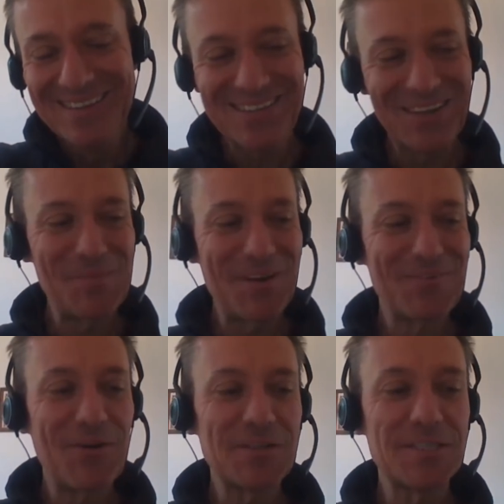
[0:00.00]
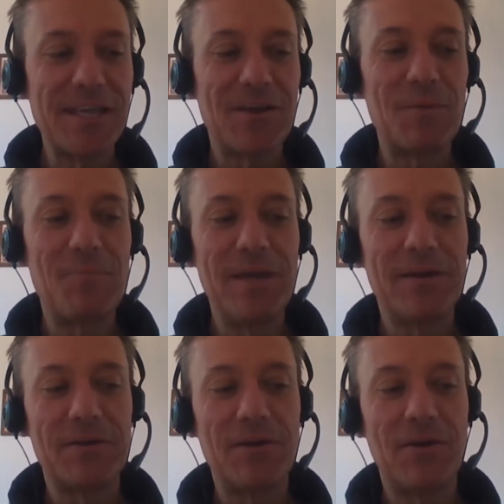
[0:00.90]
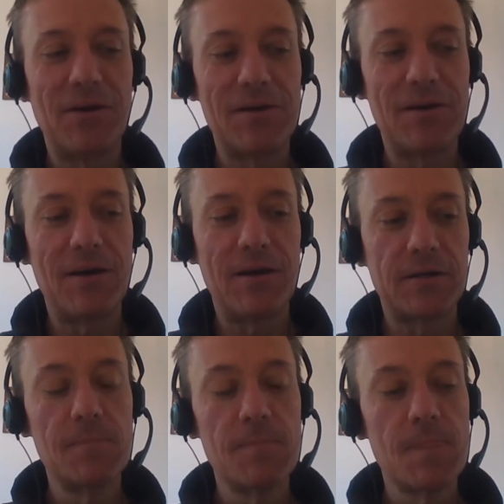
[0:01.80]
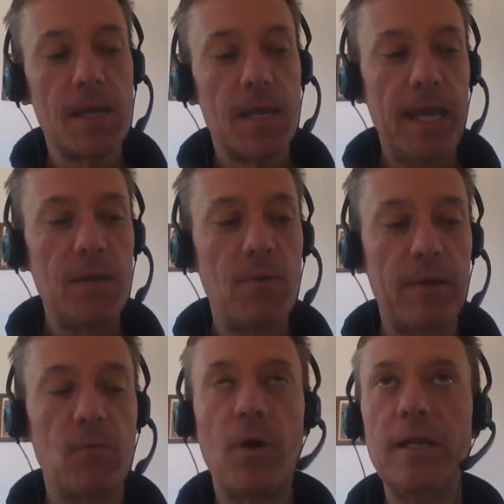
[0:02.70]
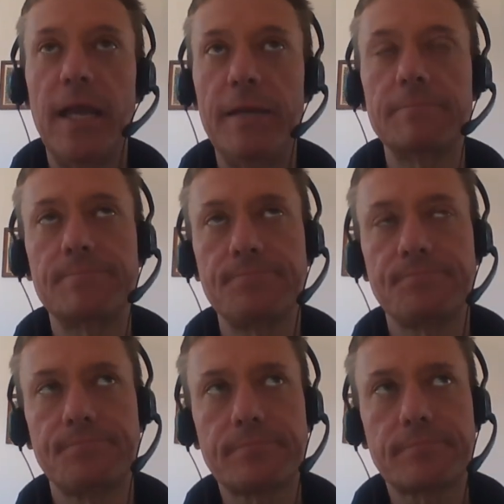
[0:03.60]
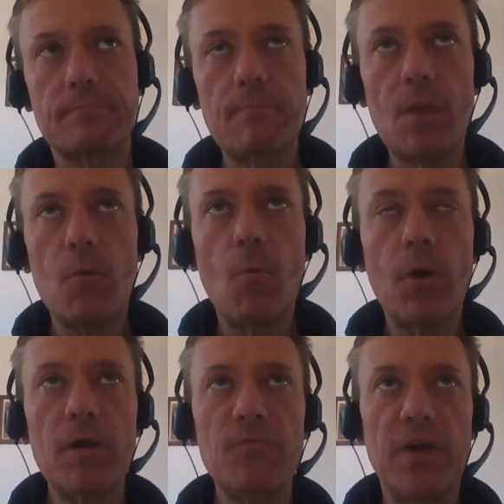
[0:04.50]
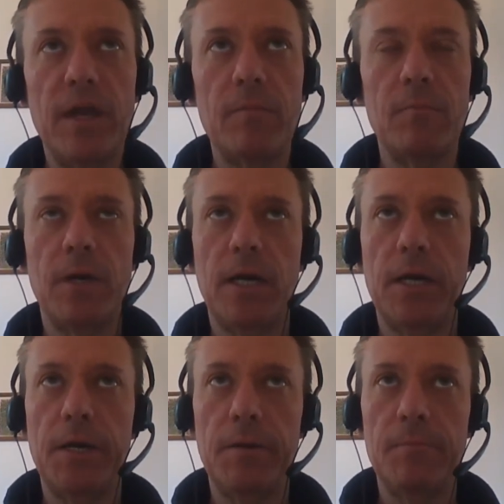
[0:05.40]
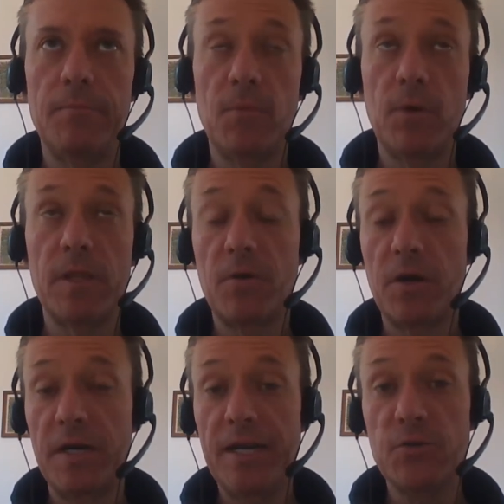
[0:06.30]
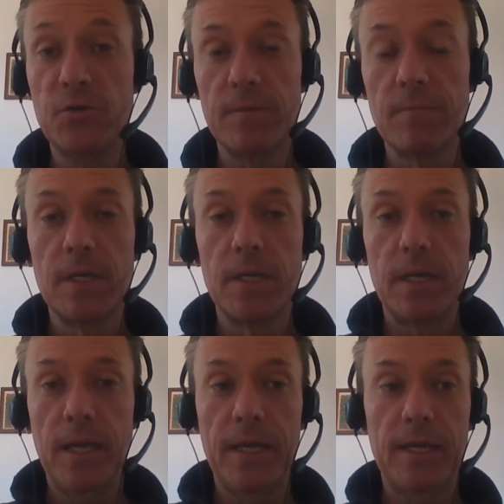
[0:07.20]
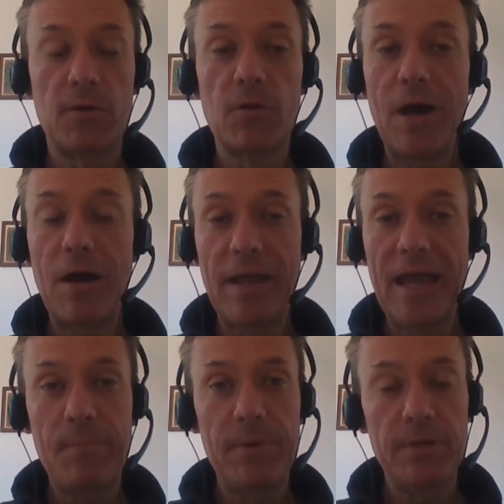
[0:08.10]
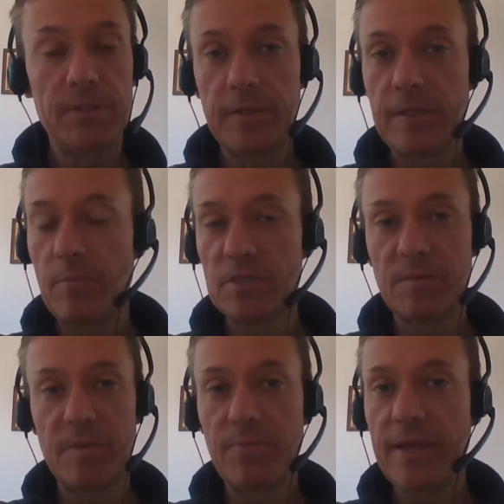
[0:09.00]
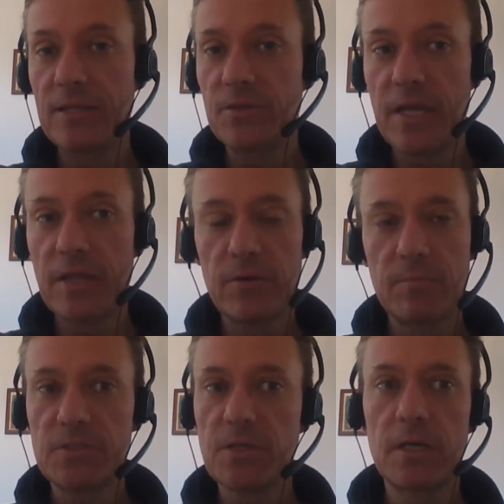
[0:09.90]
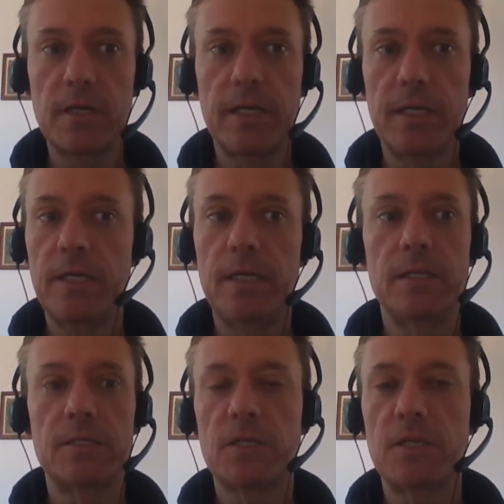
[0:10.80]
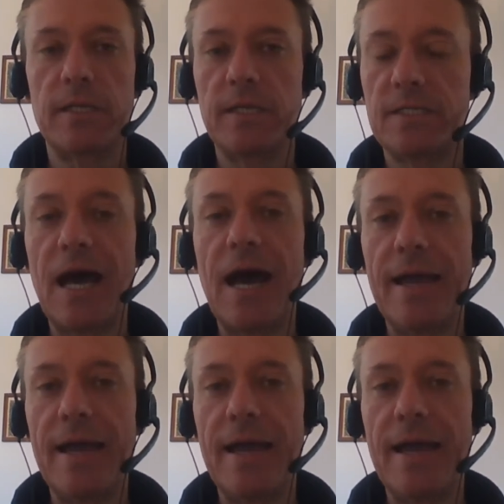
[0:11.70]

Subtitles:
So, but of course, as they got bigger, it got harder and harder. Anyway, one day, one of them got an injury, and I don't know how it happened. They must have been playing together, but suddenly, one of his